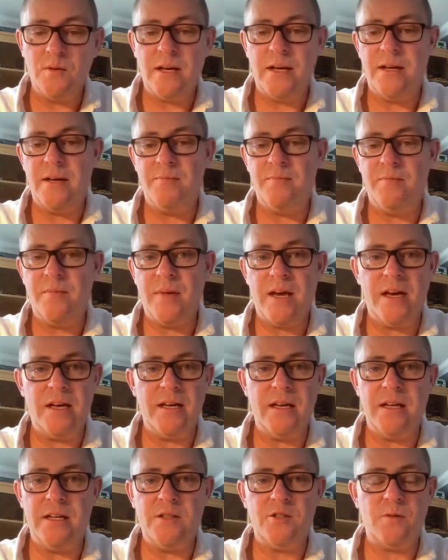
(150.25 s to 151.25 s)

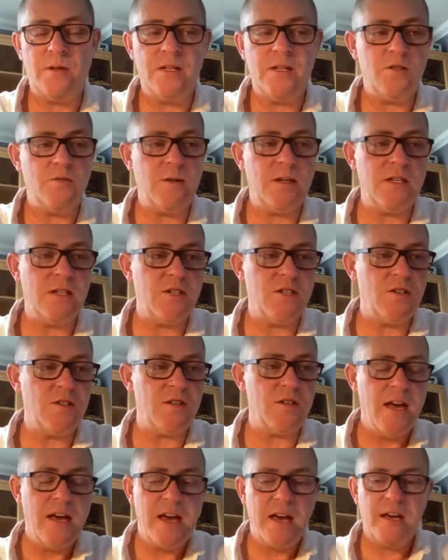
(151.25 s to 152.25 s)
and 2020 just
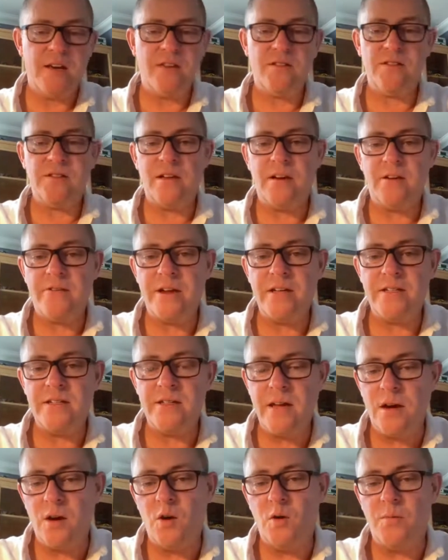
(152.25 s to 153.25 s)
accelerated
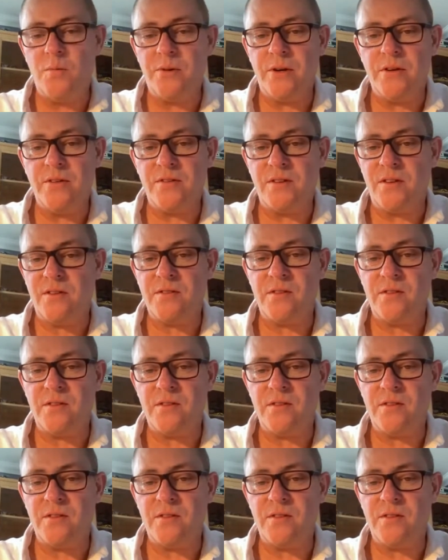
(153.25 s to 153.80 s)
that whole process.